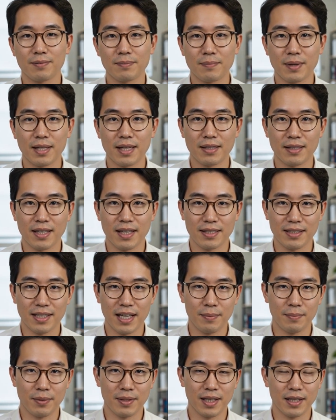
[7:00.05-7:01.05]
making legacy
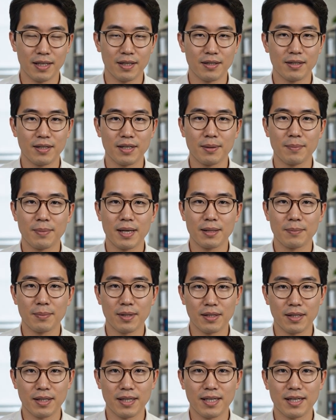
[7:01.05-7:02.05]
application
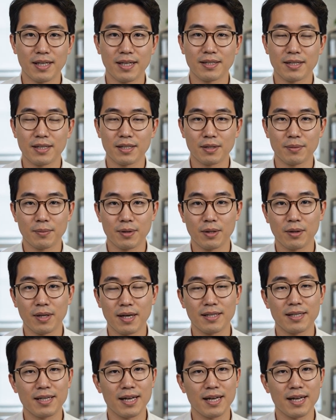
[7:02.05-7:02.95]
compatibility considerably less